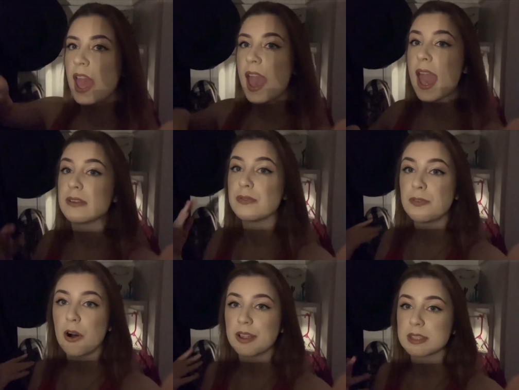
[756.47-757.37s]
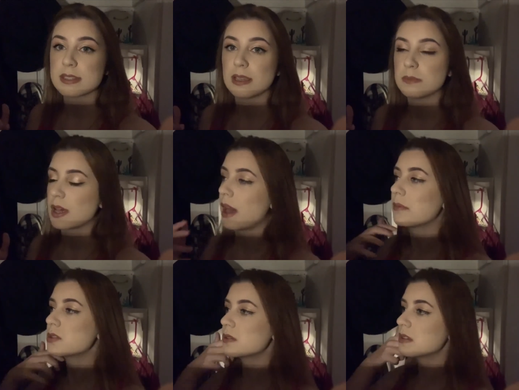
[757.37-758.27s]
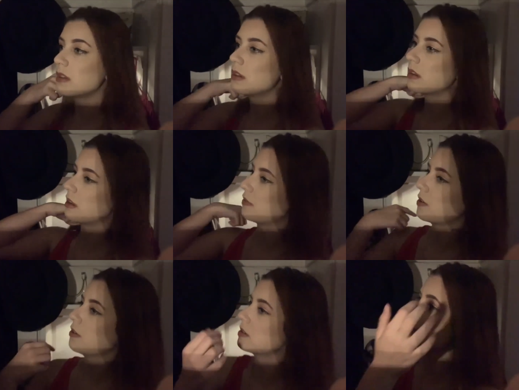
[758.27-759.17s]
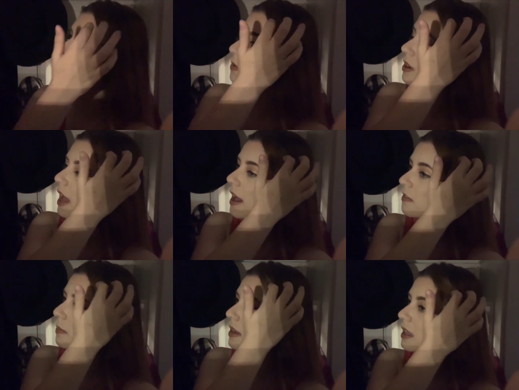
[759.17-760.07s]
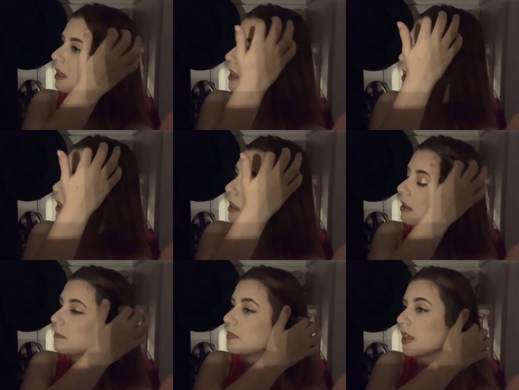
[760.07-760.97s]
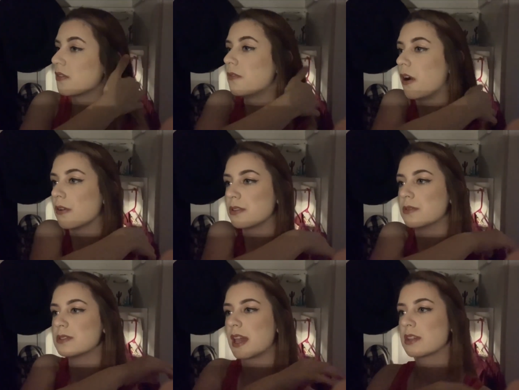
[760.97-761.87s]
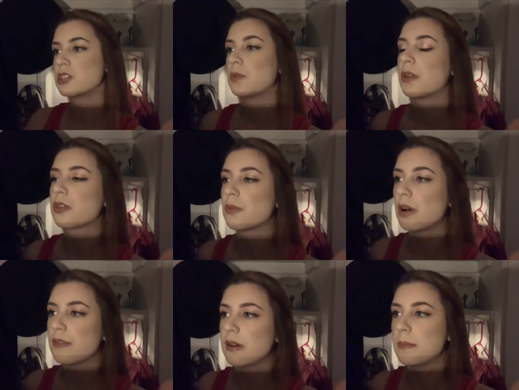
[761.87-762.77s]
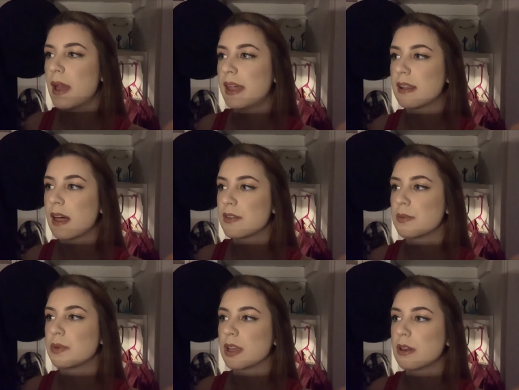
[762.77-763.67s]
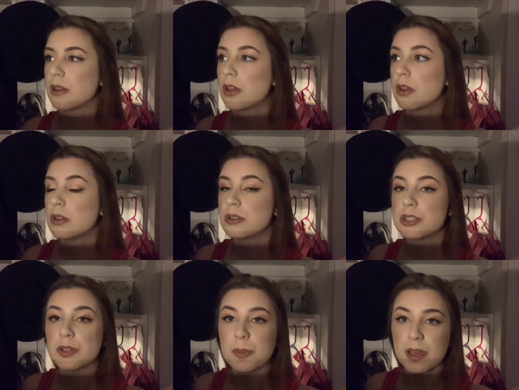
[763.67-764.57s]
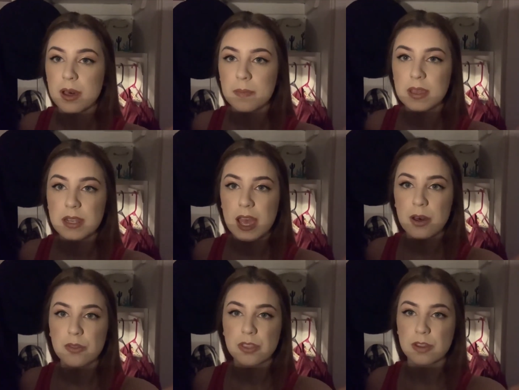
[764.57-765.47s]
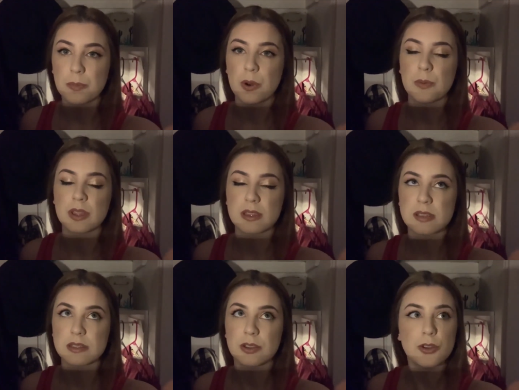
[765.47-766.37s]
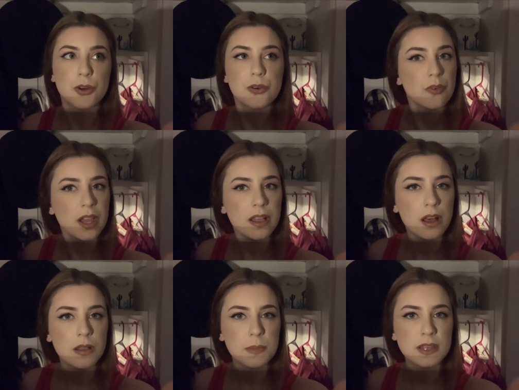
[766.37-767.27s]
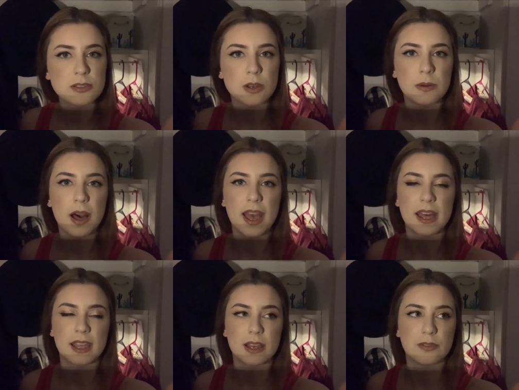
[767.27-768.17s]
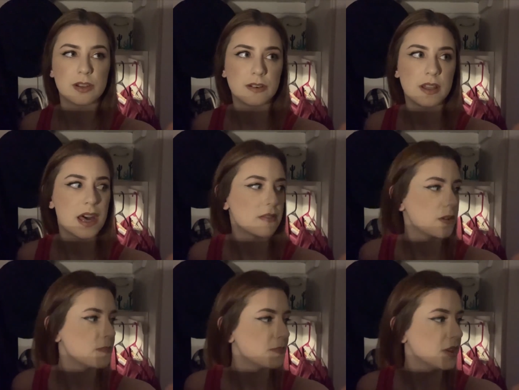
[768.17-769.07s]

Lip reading: and fall at the same time. So it's a little difficult because I don't have many like fall clothes. I actually went through all of them, and a lot of them are like too big on me now, to the point where like doesn't look right on me, so I had to get rid of a lot of them,